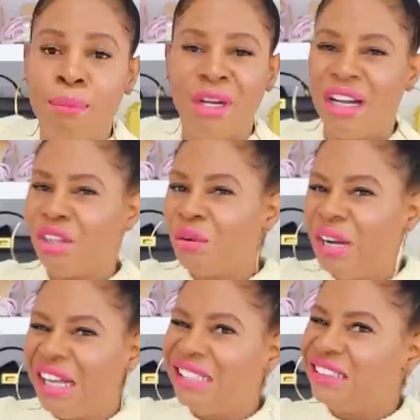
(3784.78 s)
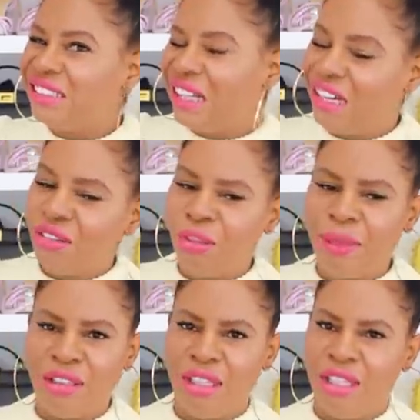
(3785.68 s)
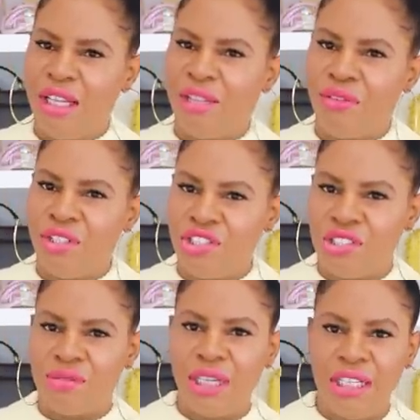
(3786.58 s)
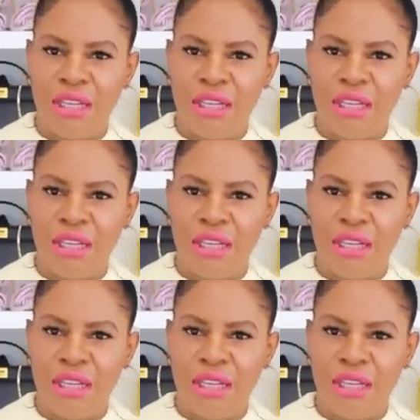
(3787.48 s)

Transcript: it, but otherwise, I don't know about the other finishes right